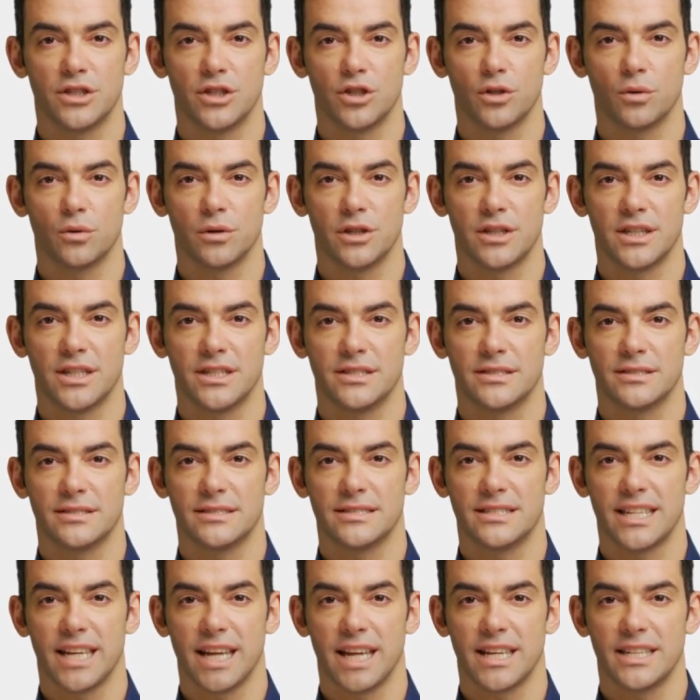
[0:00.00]
you can
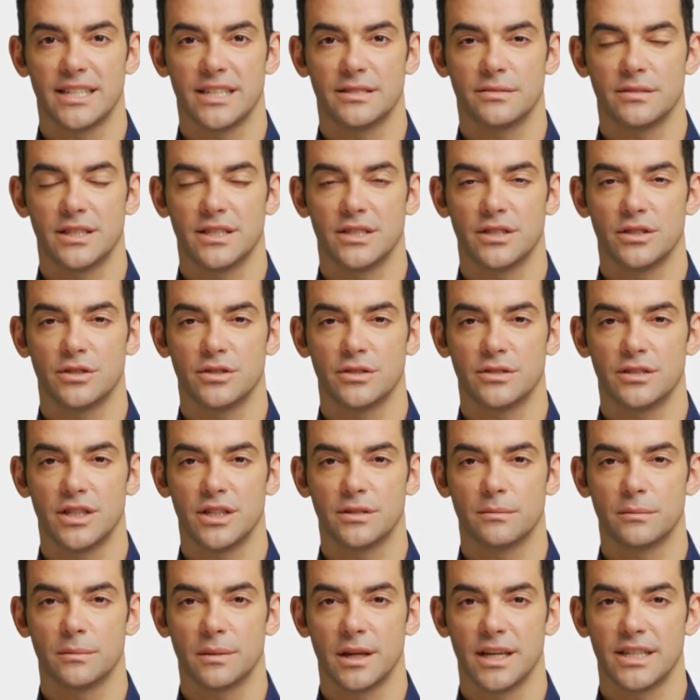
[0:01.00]
easily activate your
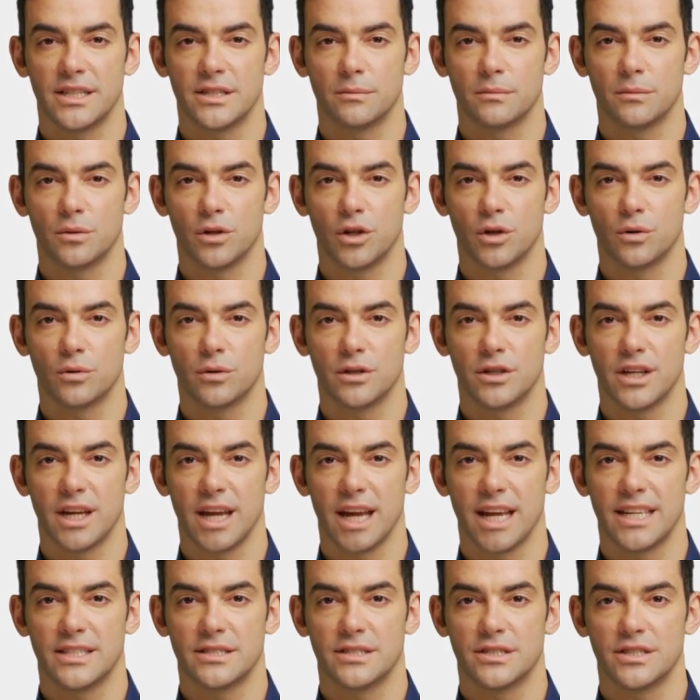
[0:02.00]
SunPass Pro
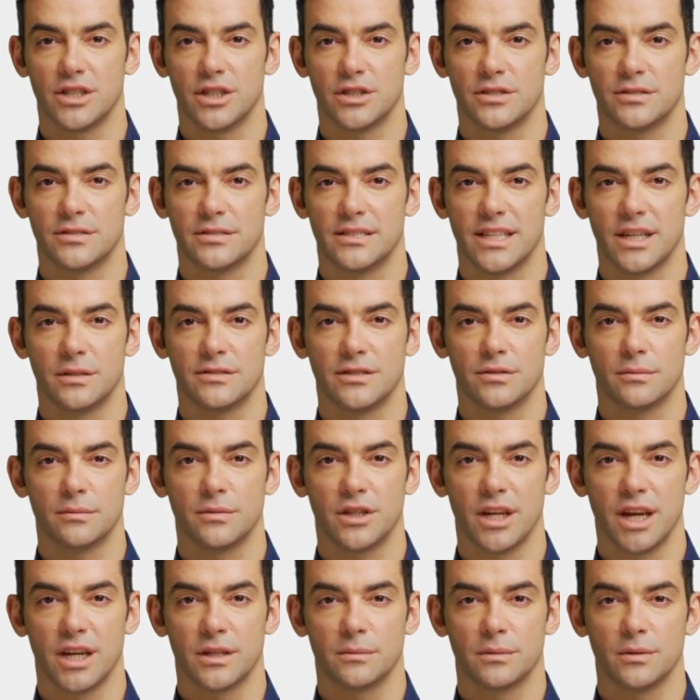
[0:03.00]
and start saving
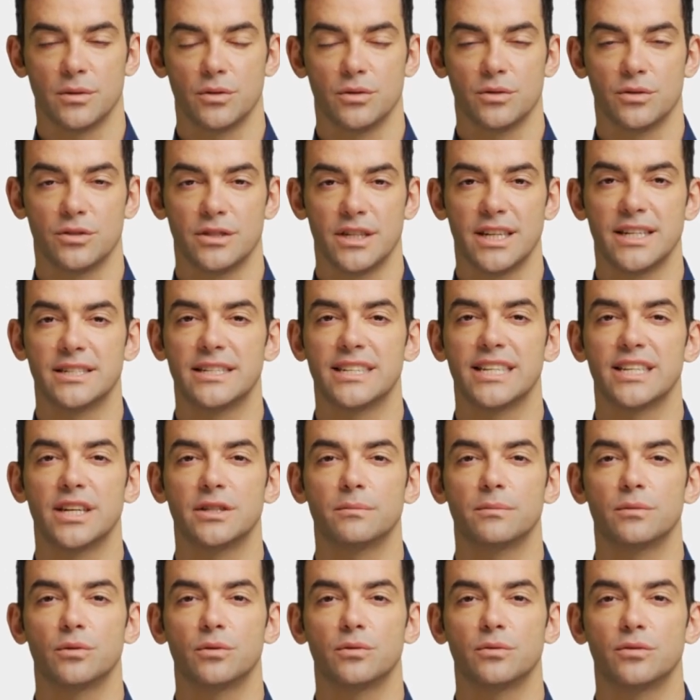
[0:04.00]
time on your daily
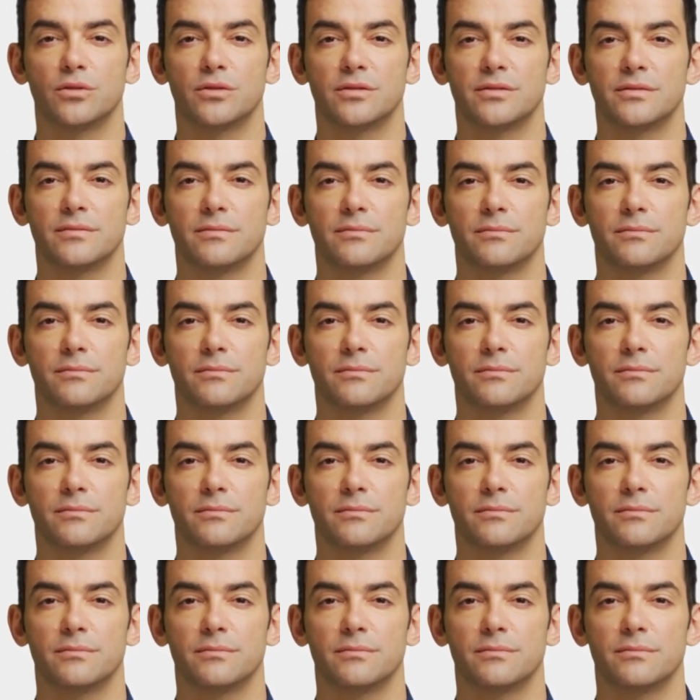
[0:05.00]
commutes.